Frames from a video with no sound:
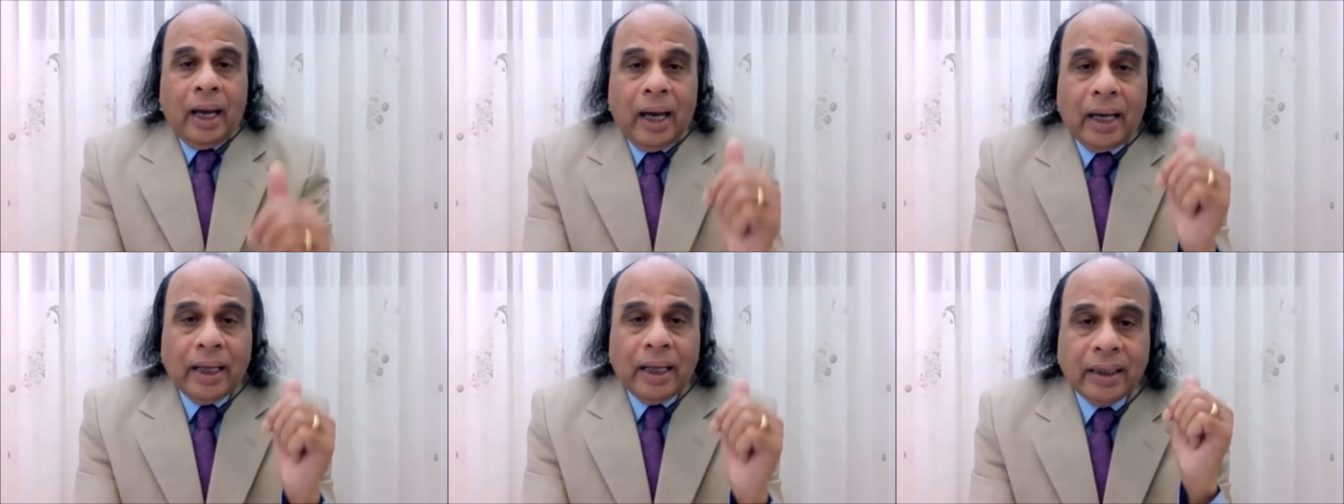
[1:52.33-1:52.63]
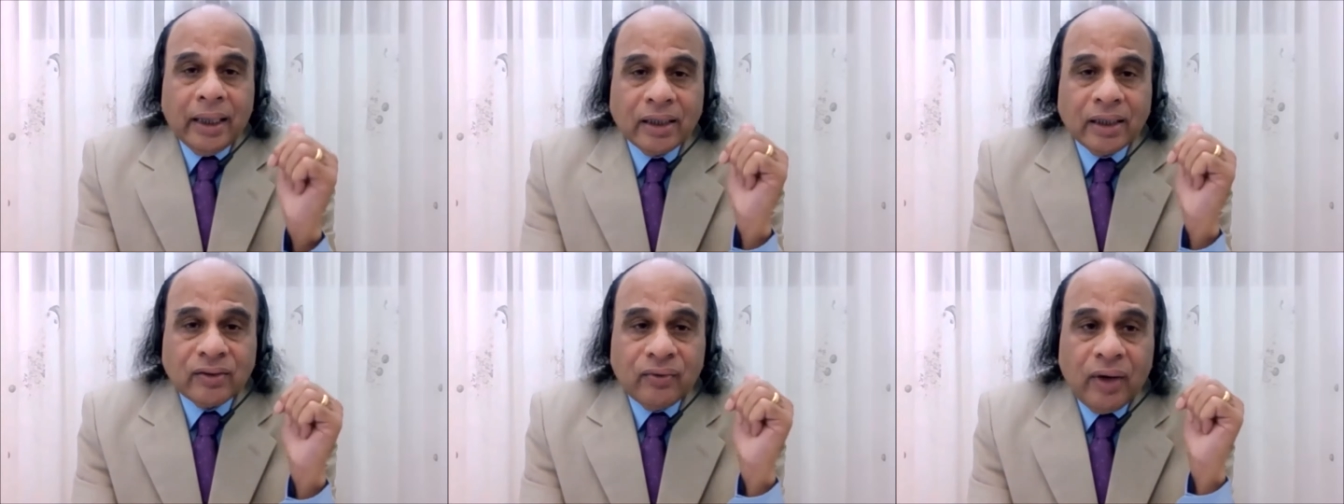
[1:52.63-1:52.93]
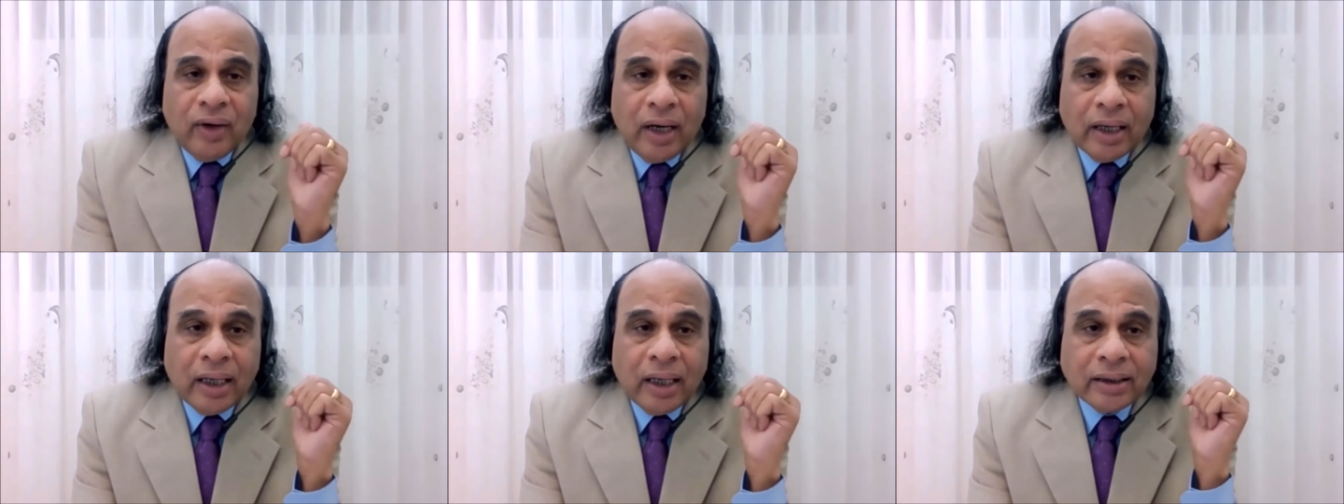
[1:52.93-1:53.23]
And as
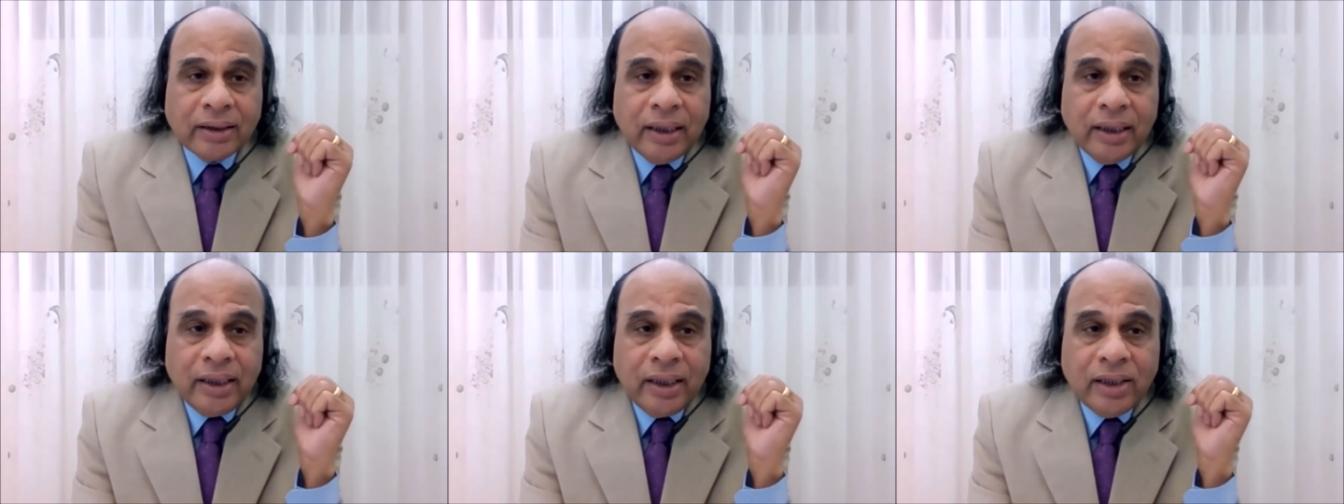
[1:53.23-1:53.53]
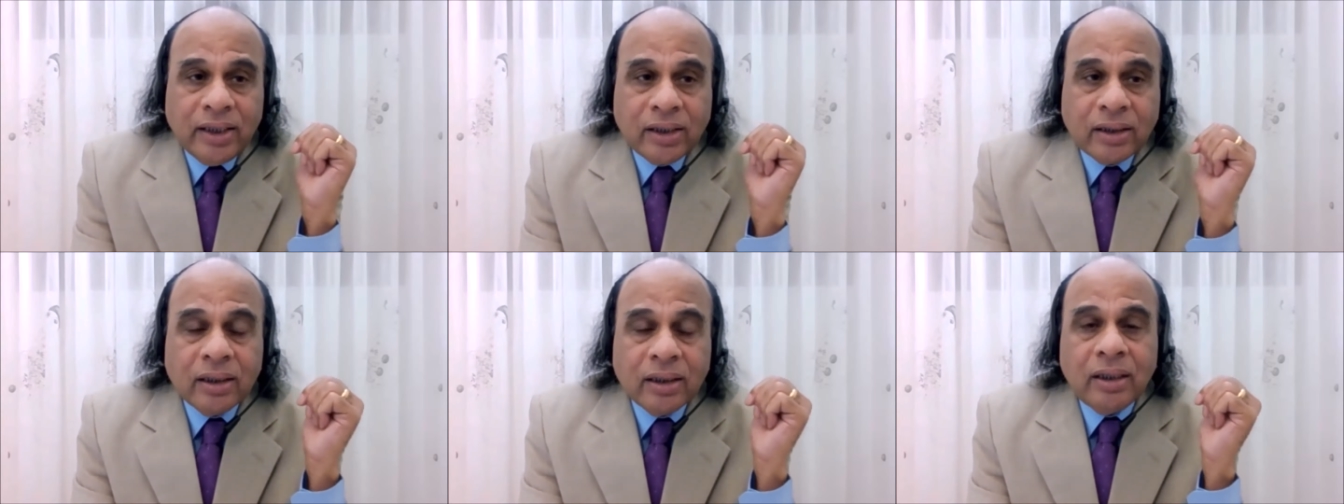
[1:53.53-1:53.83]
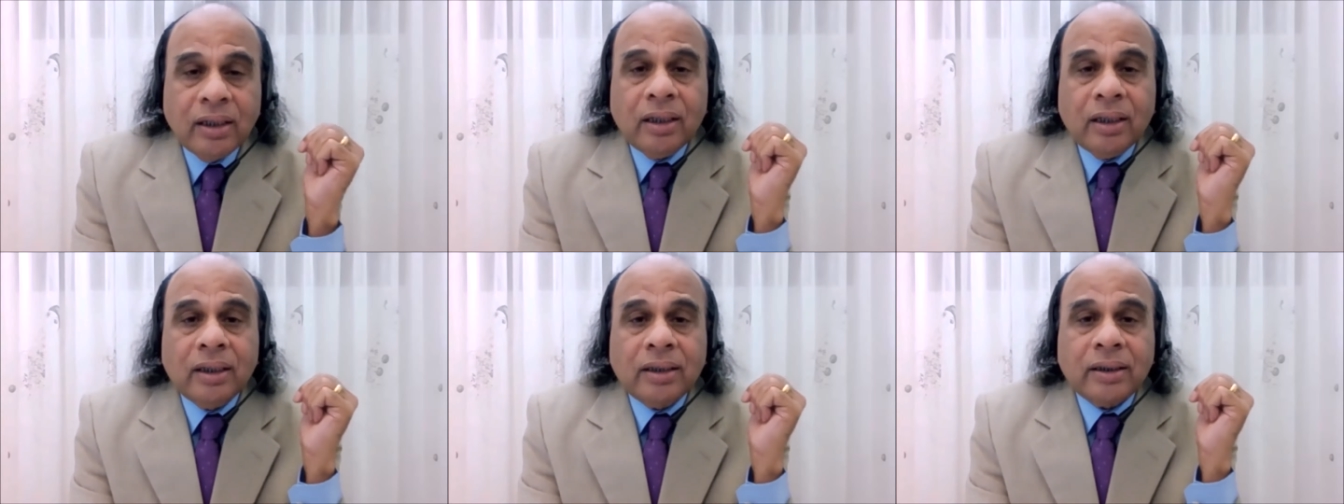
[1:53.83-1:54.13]
far as the
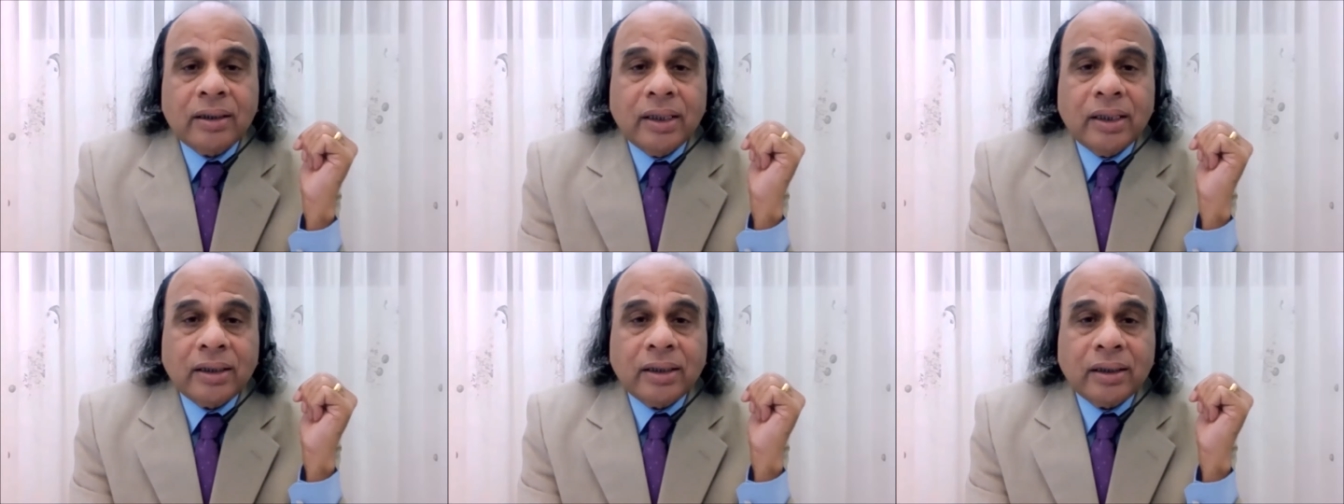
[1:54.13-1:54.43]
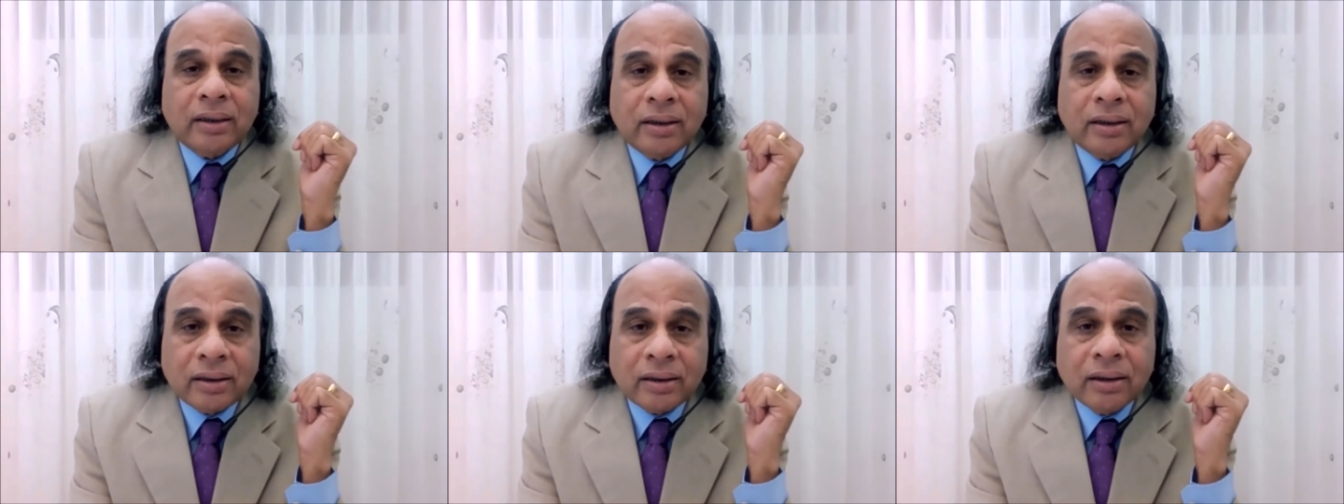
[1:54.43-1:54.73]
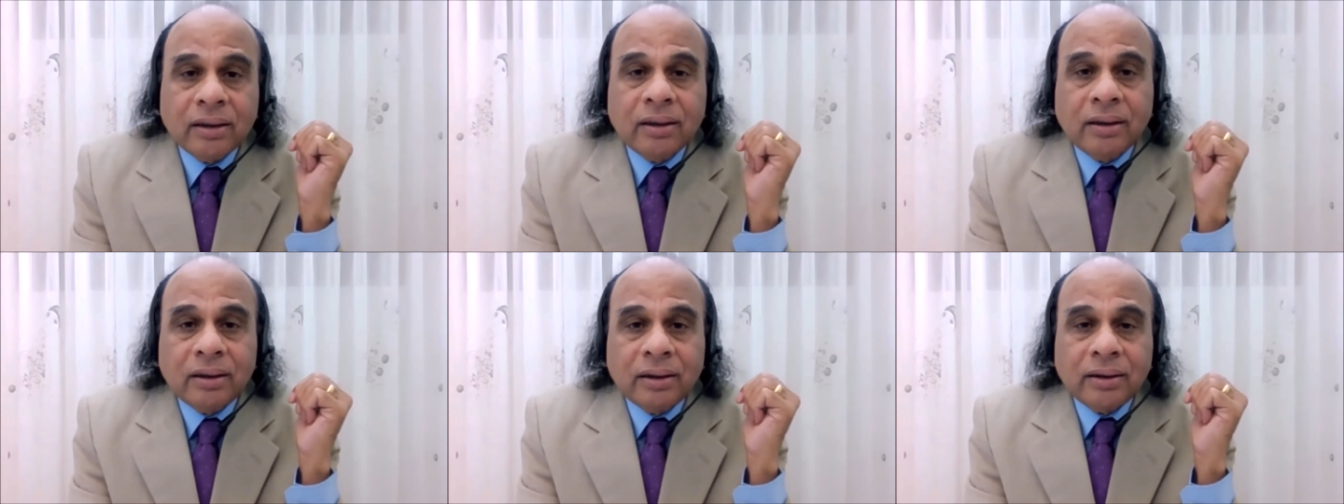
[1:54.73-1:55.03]
Eastern culture is
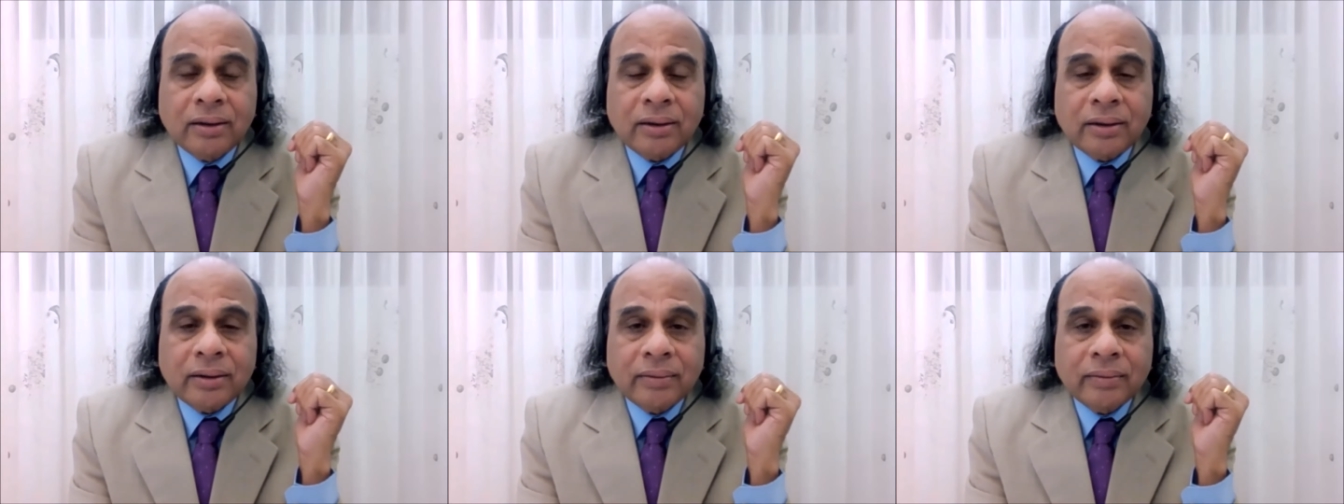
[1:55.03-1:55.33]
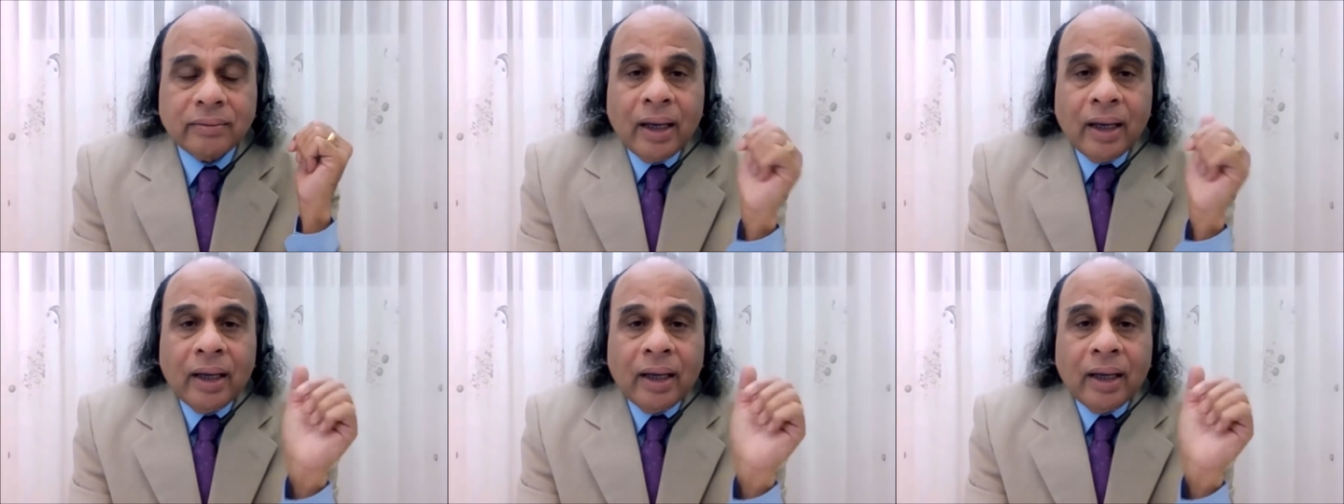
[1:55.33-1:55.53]
concerned,